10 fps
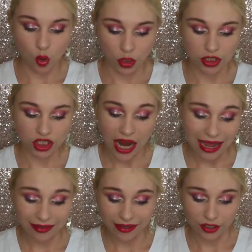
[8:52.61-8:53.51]
orange
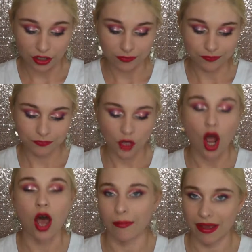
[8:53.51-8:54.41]
highlighter
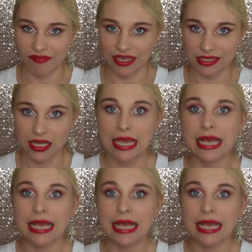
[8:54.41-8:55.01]
on my face,